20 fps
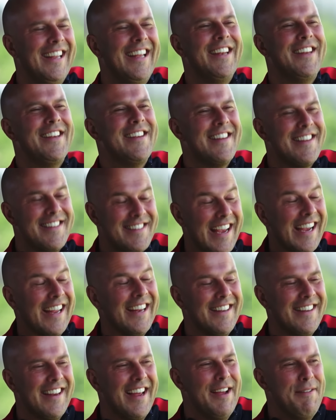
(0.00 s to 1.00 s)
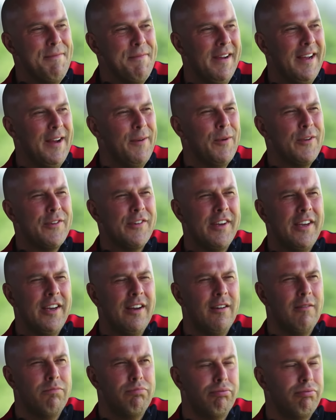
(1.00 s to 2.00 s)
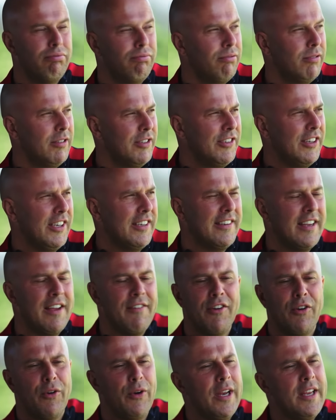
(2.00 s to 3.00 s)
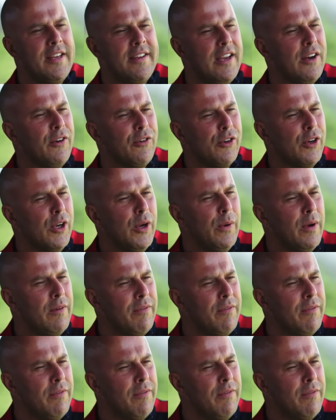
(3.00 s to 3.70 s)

It is the second time. Okay. I was here 6, 7 or 8 years ago,